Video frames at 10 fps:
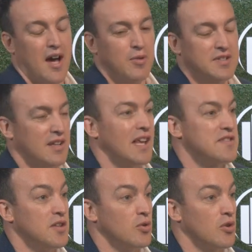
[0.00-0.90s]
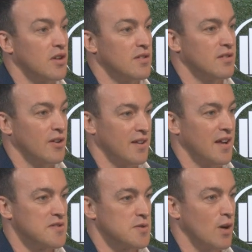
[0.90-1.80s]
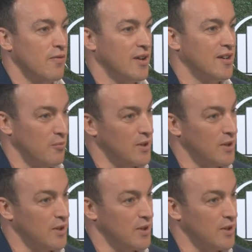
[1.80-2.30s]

And we said, let's do another 30,000 square feet.